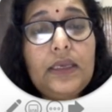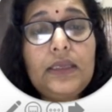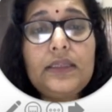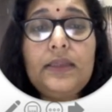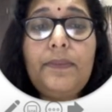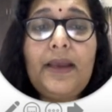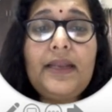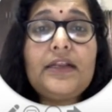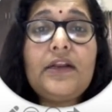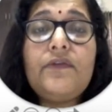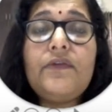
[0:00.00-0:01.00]
The
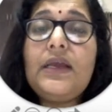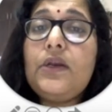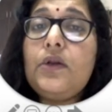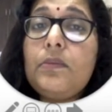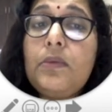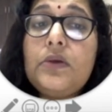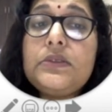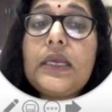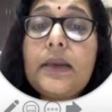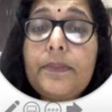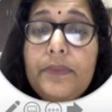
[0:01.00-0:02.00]
paragraph dialog box
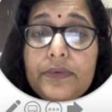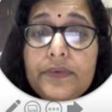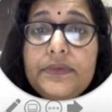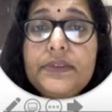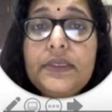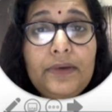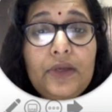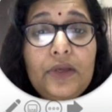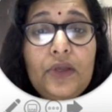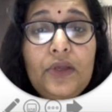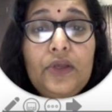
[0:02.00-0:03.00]
appears.
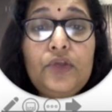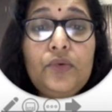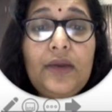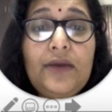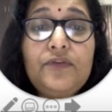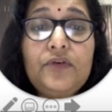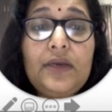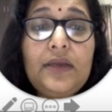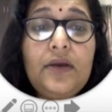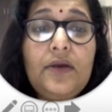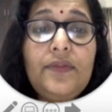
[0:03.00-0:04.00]
You have to
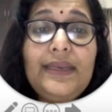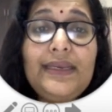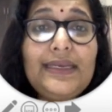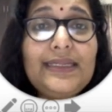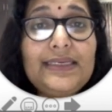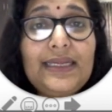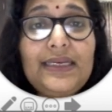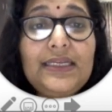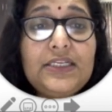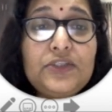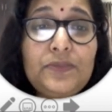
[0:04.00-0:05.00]
click on the indent and
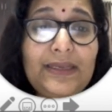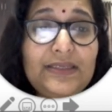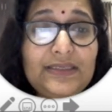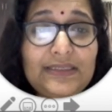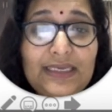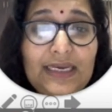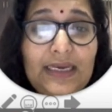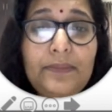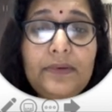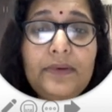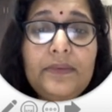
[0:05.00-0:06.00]
spacing tab.
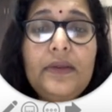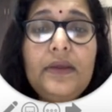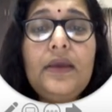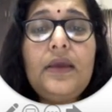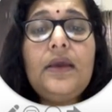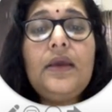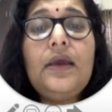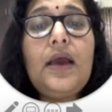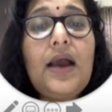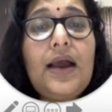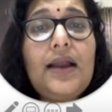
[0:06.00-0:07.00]

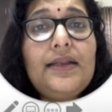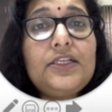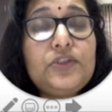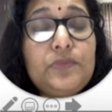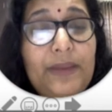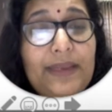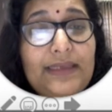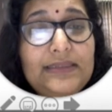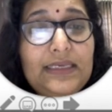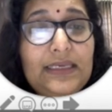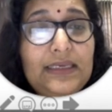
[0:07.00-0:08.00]
Under
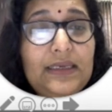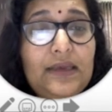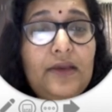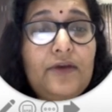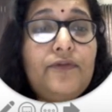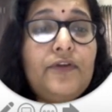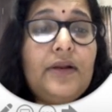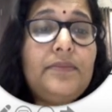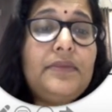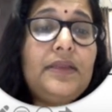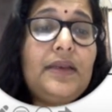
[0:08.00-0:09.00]
spacing,
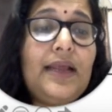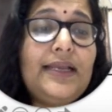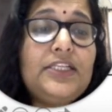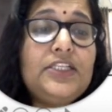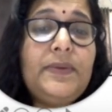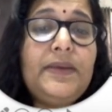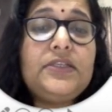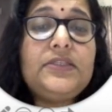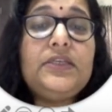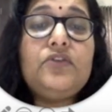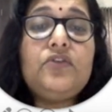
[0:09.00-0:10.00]
from the line
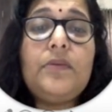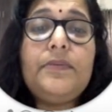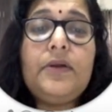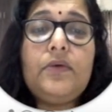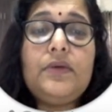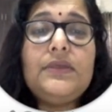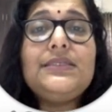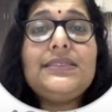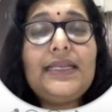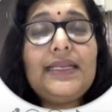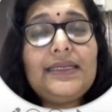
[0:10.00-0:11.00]
spacing drop down list,
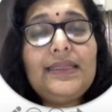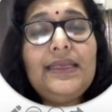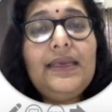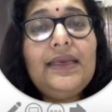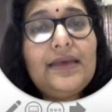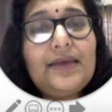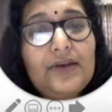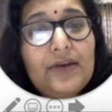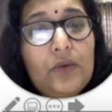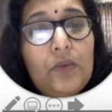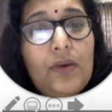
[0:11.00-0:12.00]
select the
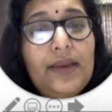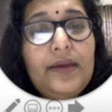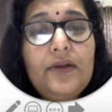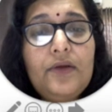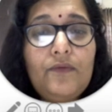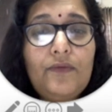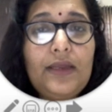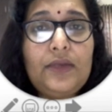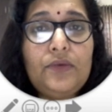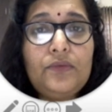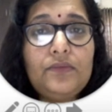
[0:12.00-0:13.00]
required
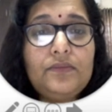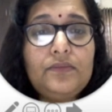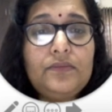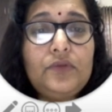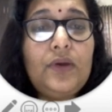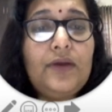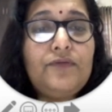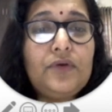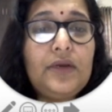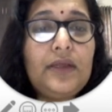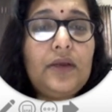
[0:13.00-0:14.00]
value. You have
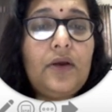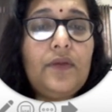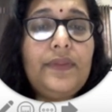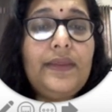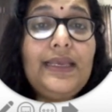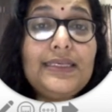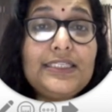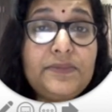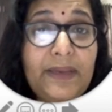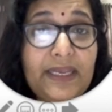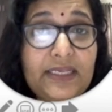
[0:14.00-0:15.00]
to click on the
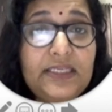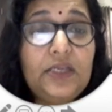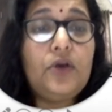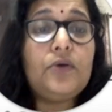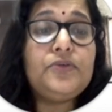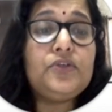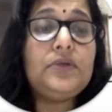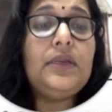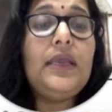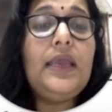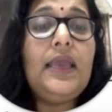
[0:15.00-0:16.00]
spacing option,
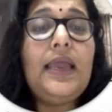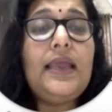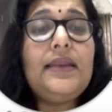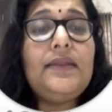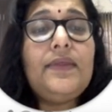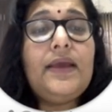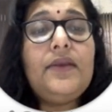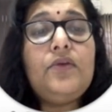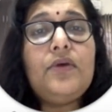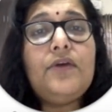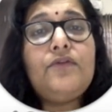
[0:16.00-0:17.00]
and in that
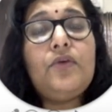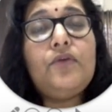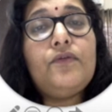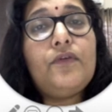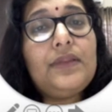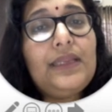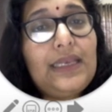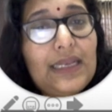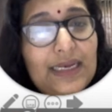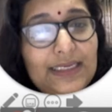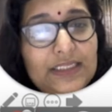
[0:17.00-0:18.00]
you have to look for the
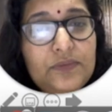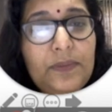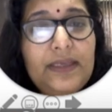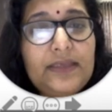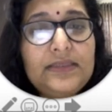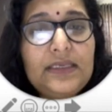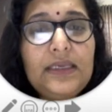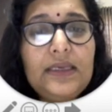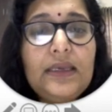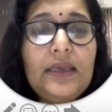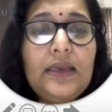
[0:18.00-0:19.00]
line spacing
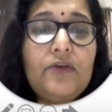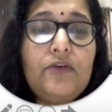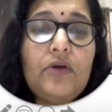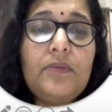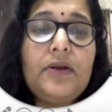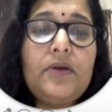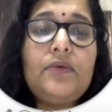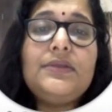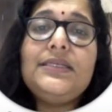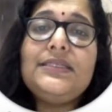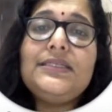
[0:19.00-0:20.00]
drop down
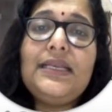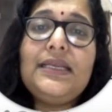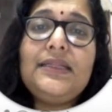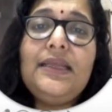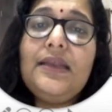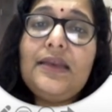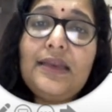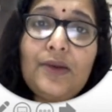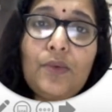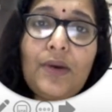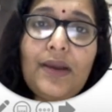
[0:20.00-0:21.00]
list and select the
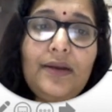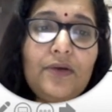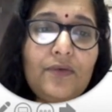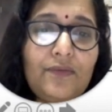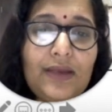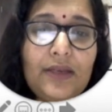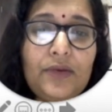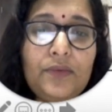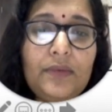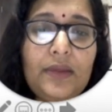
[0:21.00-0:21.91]
required value.